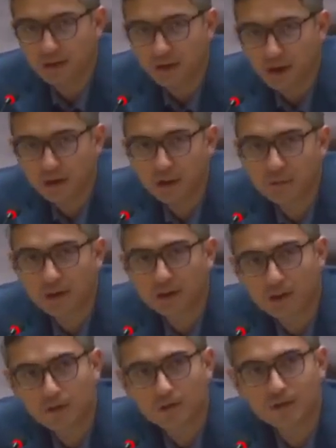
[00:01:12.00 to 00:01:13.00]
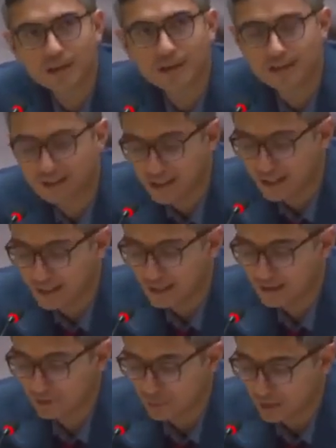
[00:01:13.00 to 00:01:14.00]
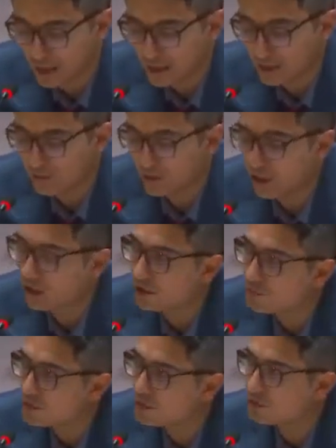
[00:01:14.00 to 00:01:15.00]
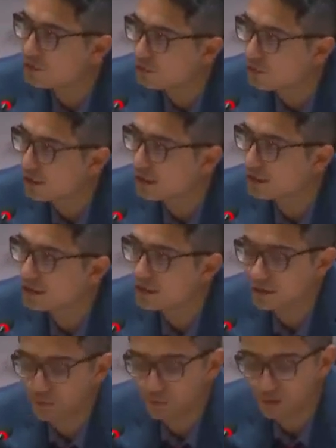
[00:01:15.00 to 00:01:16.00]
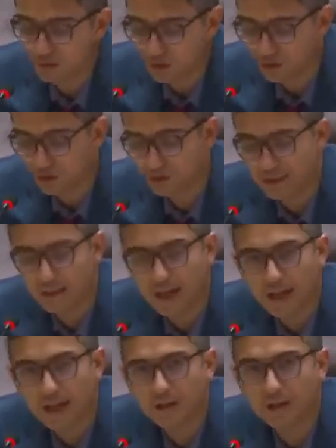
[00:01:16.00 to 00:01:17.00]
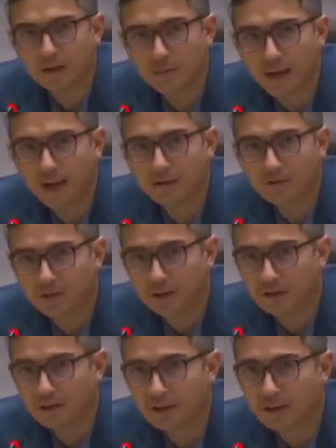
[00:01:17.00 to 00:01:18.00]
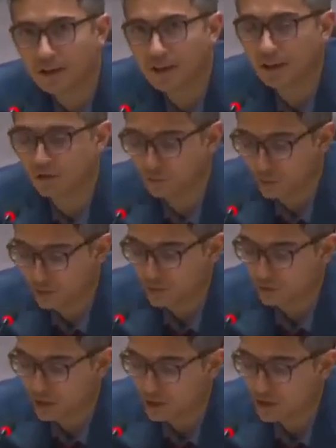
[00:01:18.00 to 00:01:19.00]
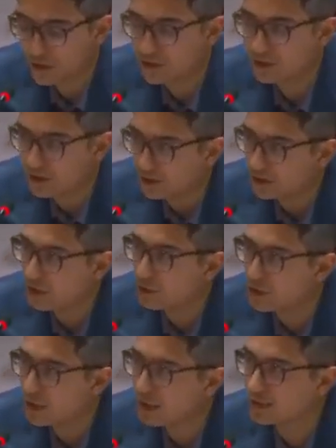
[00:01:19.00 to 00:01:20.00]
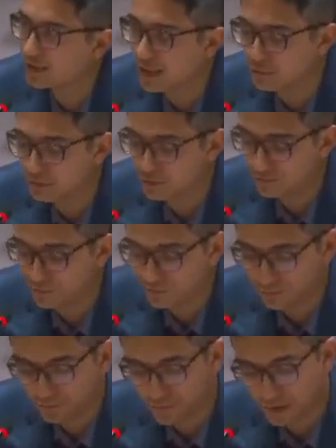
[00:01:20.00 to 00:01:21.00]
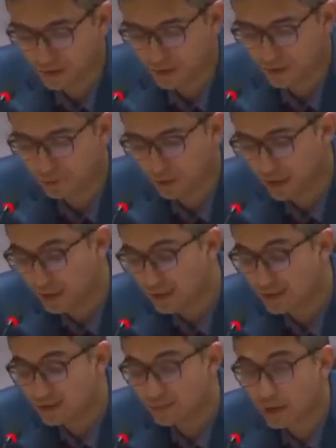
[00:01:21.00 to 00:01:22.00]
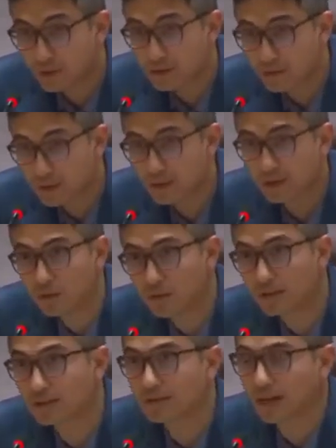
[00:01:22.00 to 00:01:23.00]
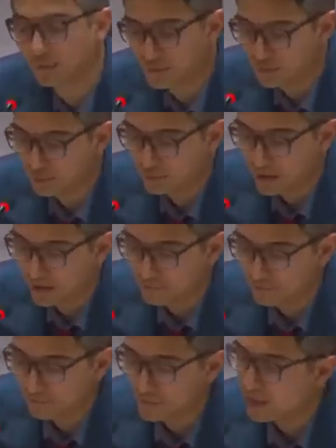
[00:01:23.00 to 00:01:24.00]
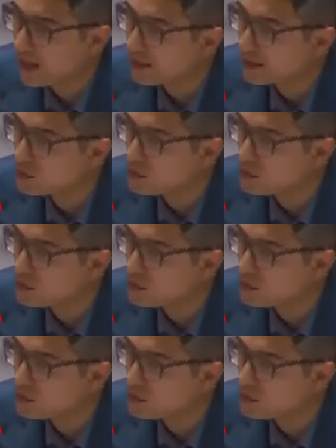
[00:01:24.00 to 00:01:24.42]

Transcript: The argument goes that a steady supply of arms to Ukraine will turn the tide on the battlefield and force Russia to the negotiating table. Blinken is supposed to be the U.S.'s top diplomat, not a